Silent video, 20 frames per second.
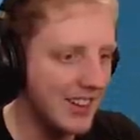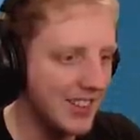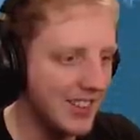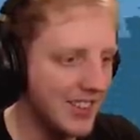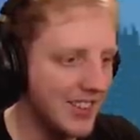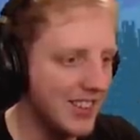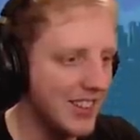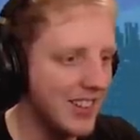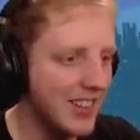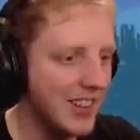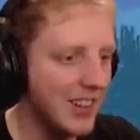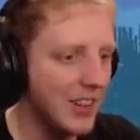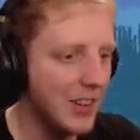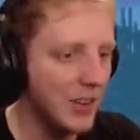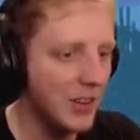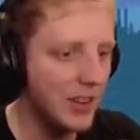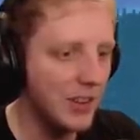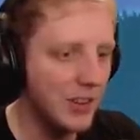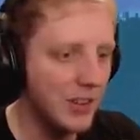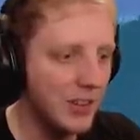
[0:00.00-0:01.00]
Ends.
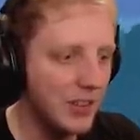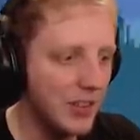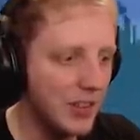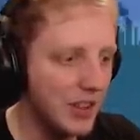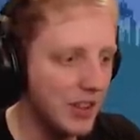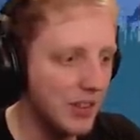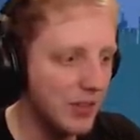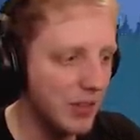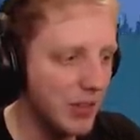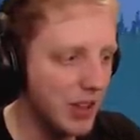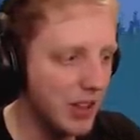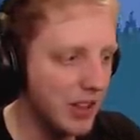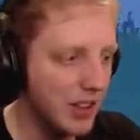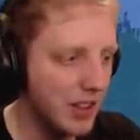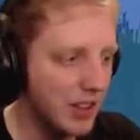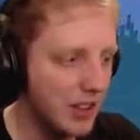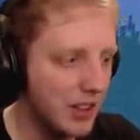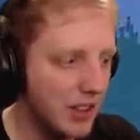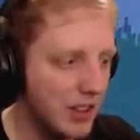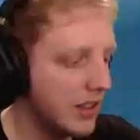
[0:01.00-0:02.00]
Oh, no. We're good. We're good.
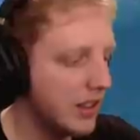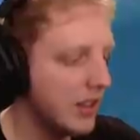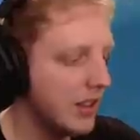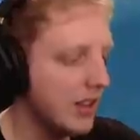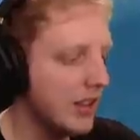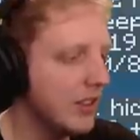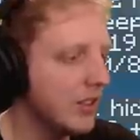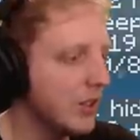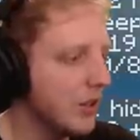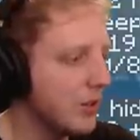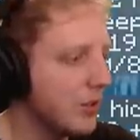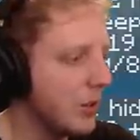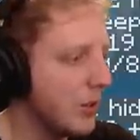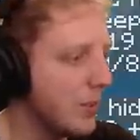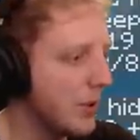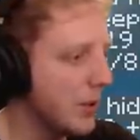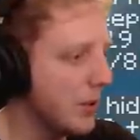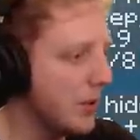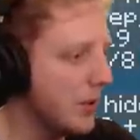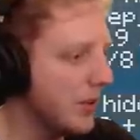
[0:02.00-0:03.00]
It is called
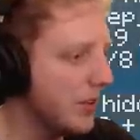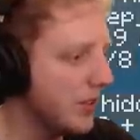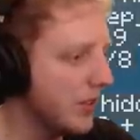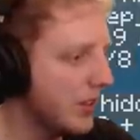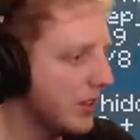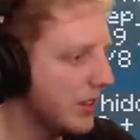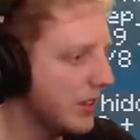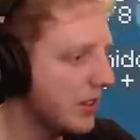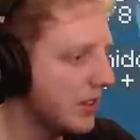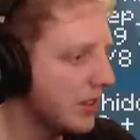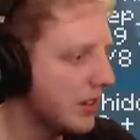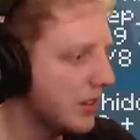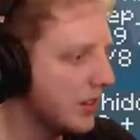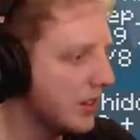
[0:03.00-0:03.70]
Tropical Waters, isn't it?